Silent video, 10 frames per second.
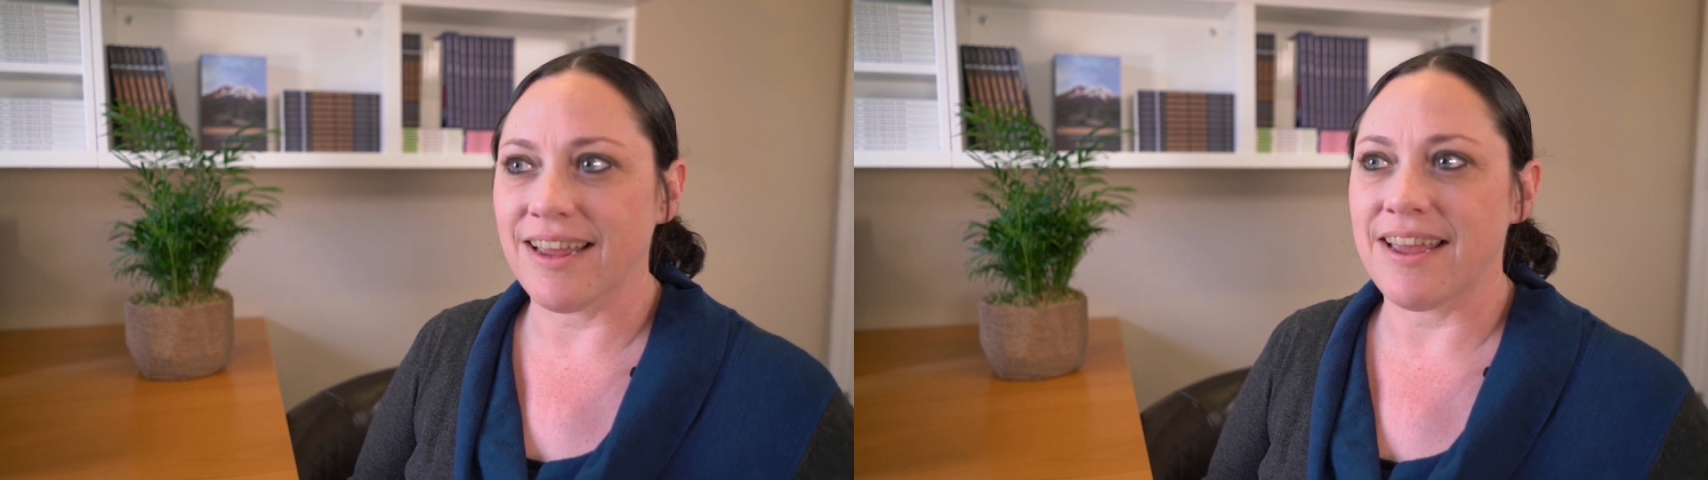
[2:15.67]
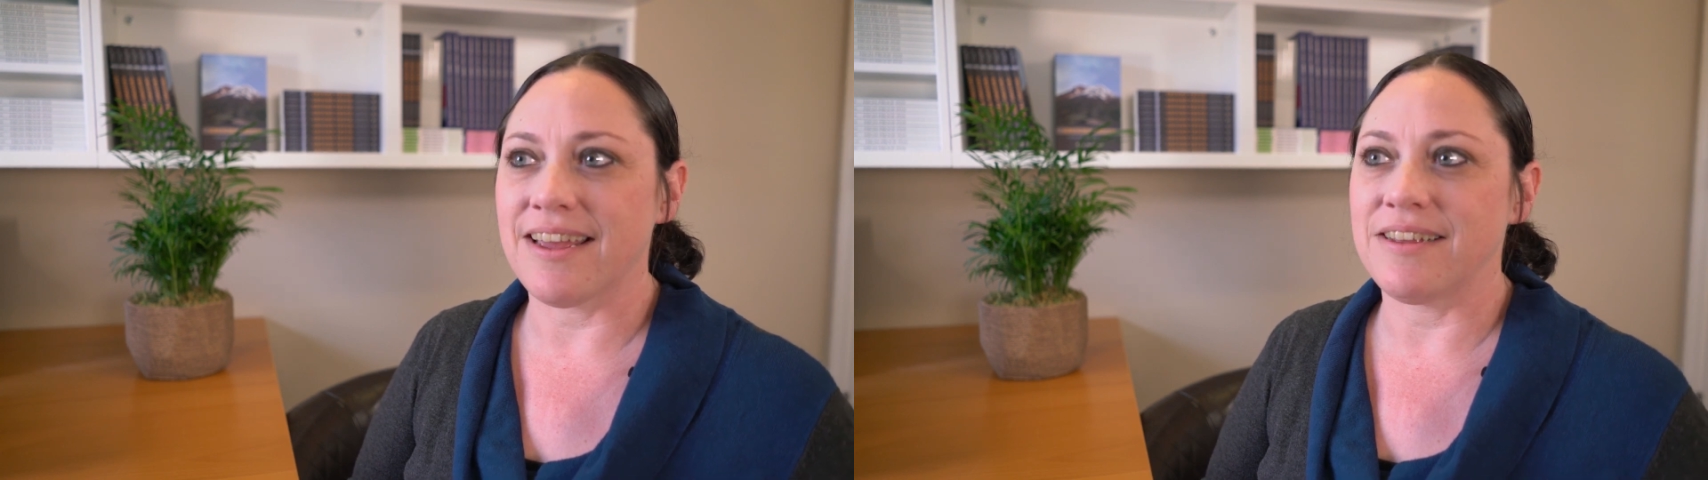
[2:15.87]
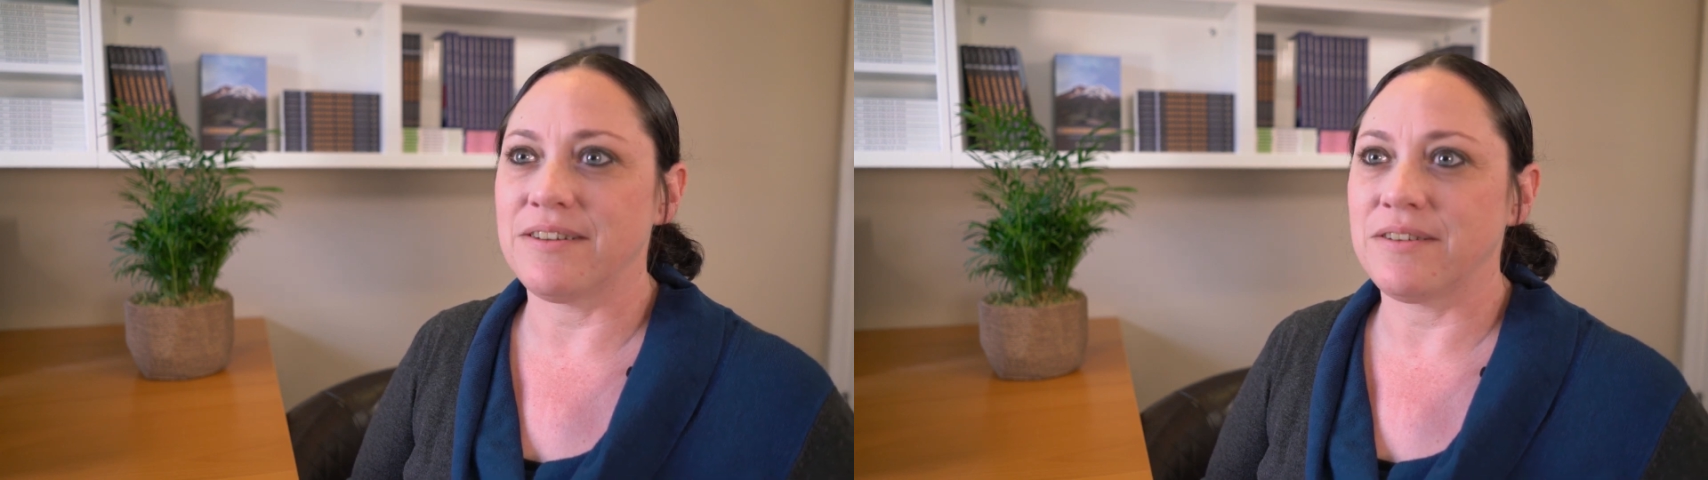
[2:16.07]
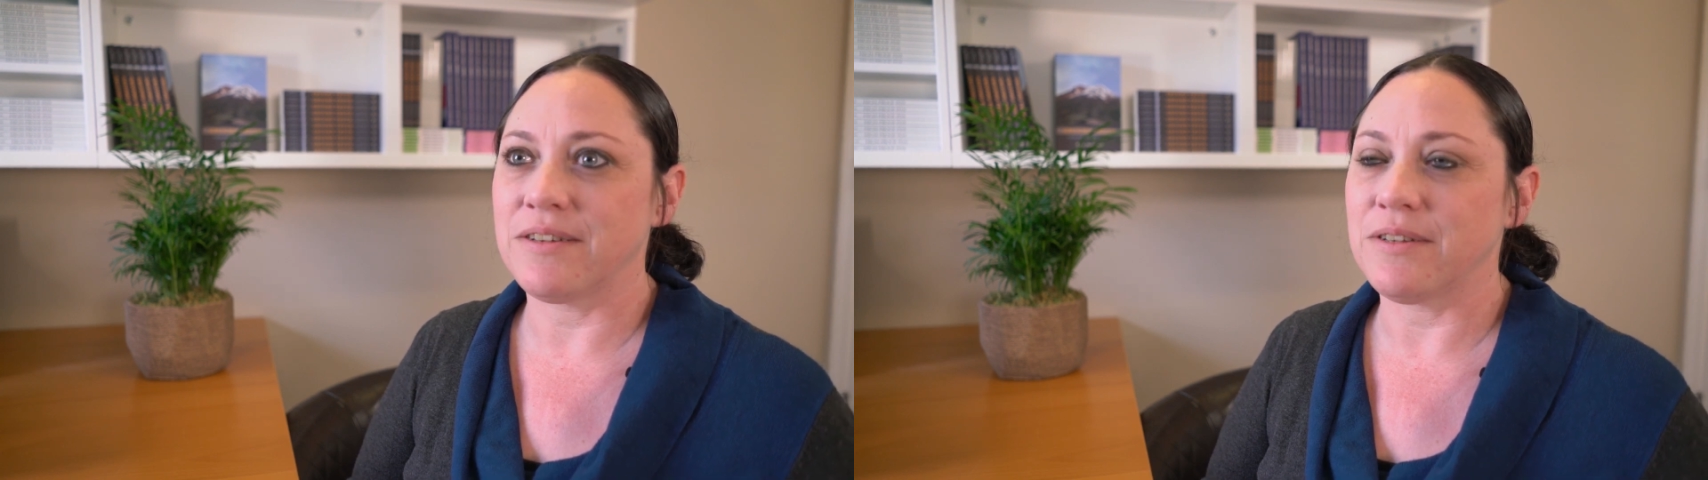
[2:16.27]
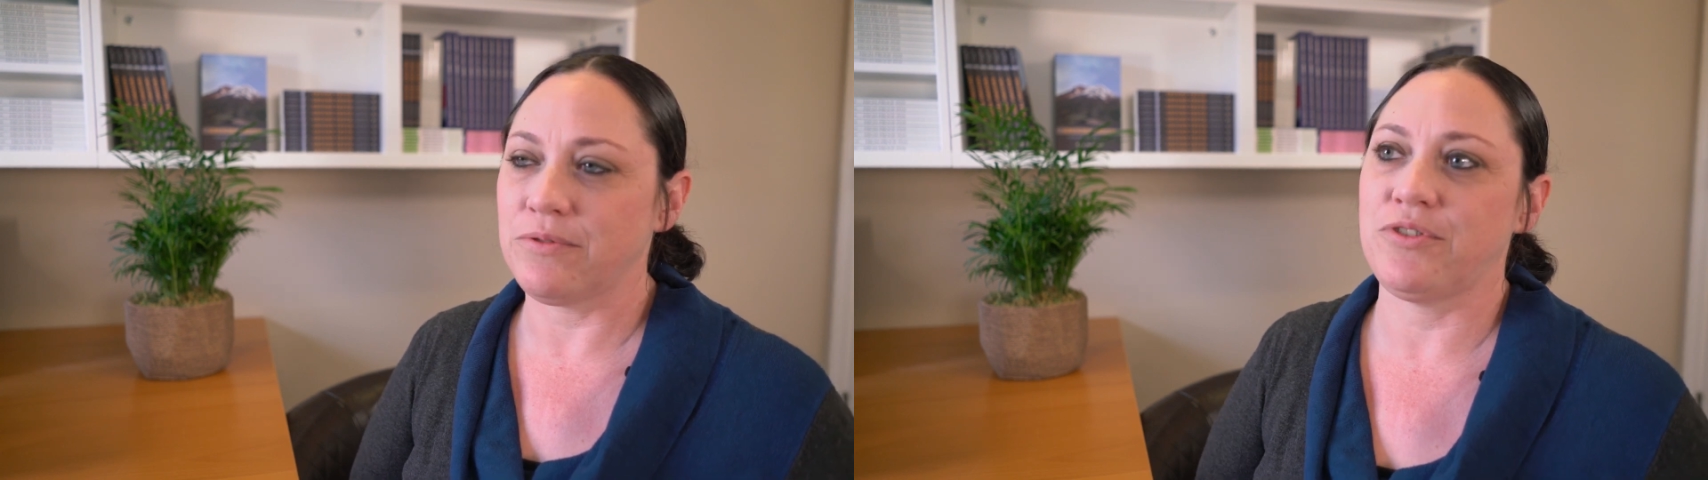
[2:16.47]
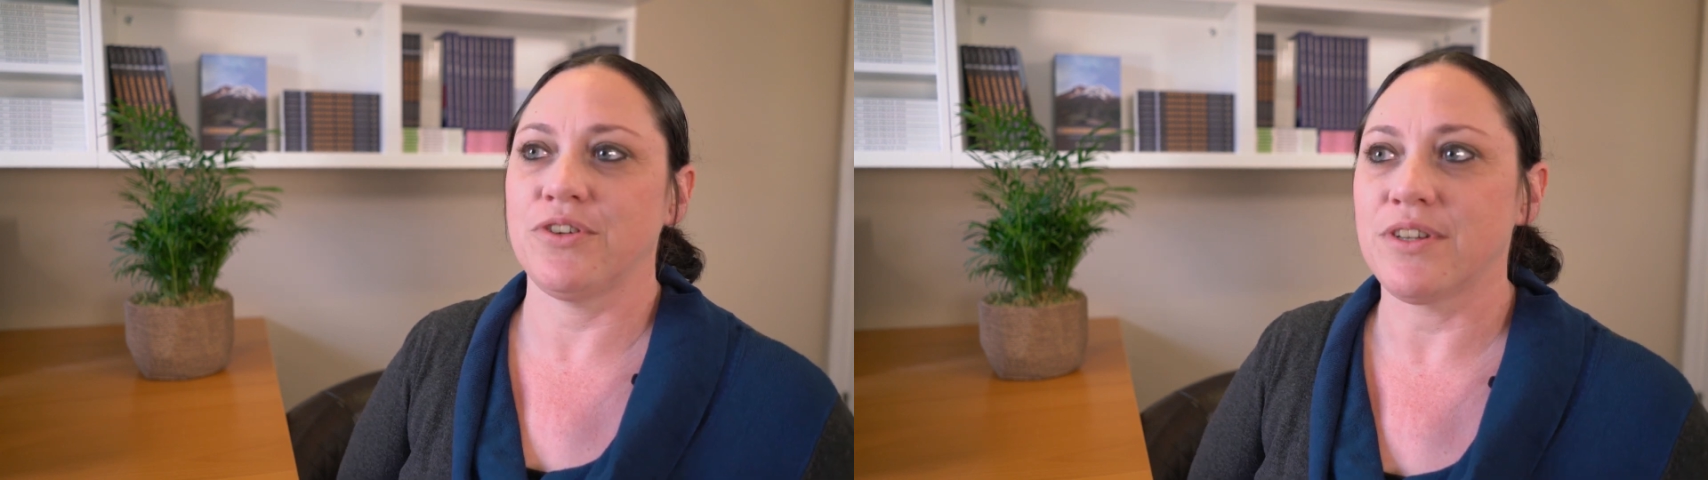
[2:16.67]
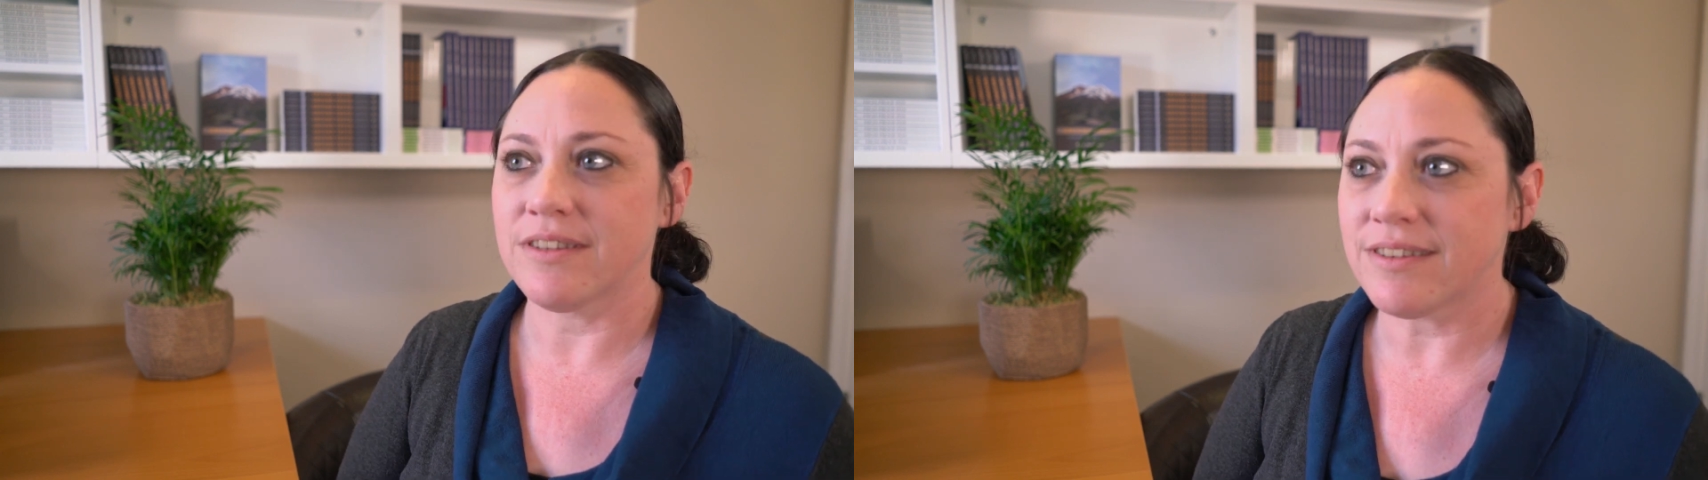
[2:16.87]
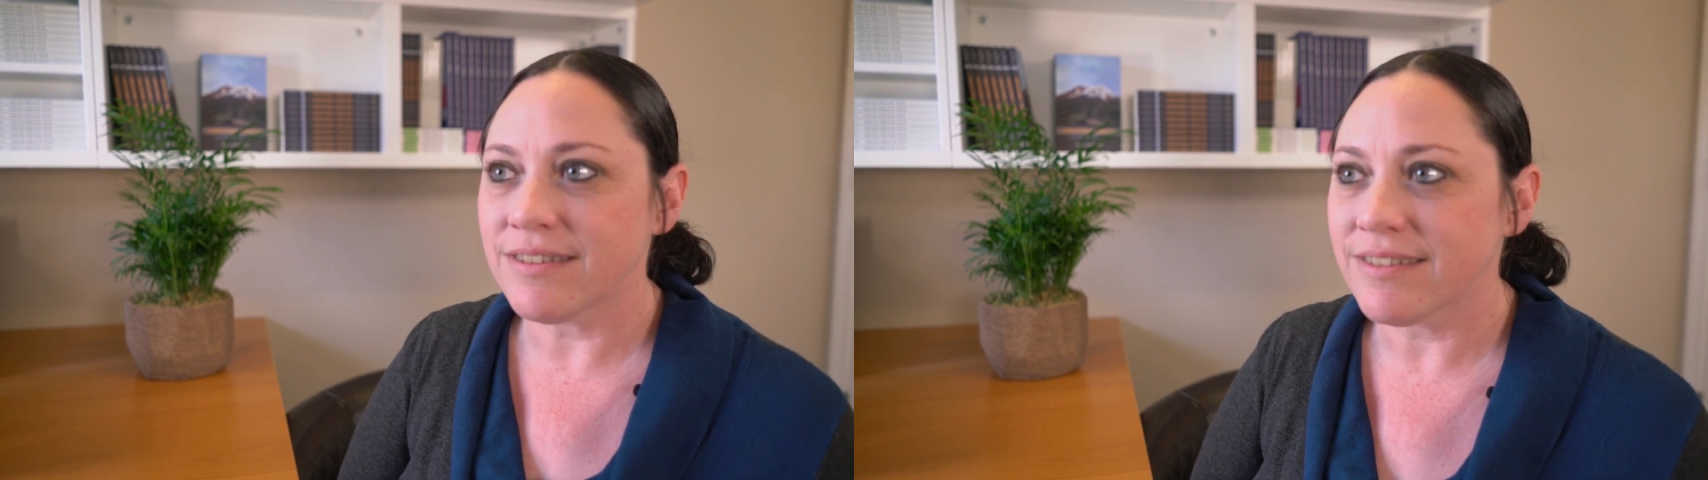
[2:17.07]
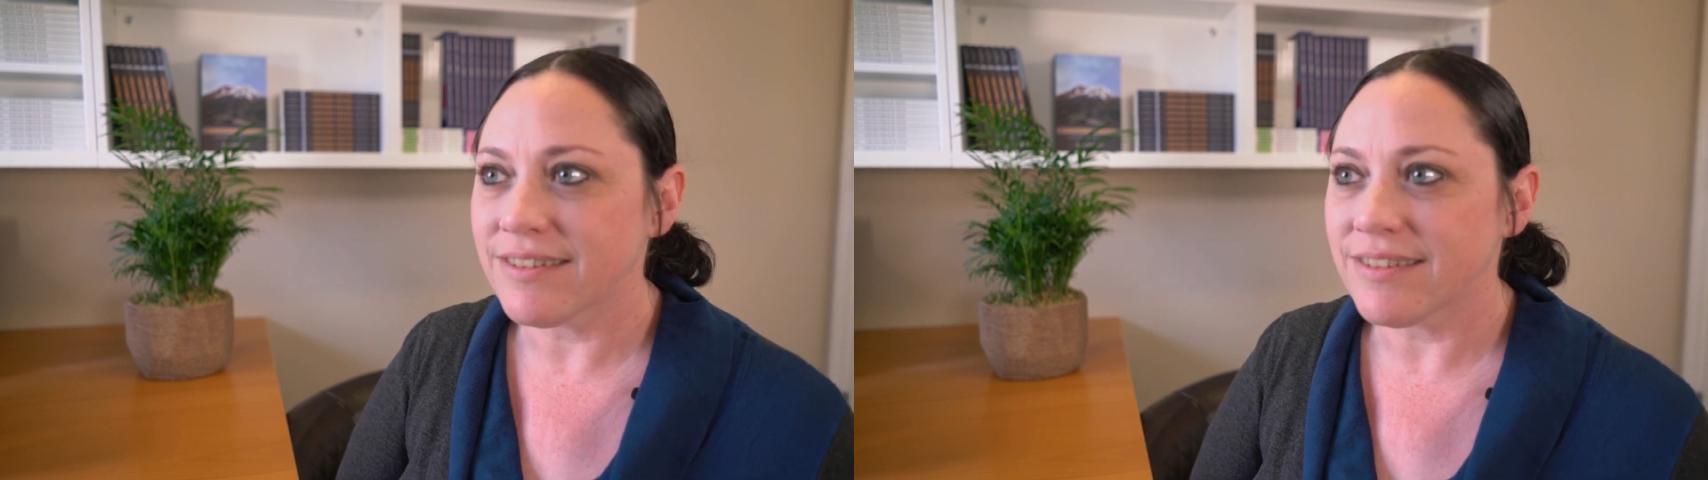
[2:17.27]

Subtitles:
and you shoulds.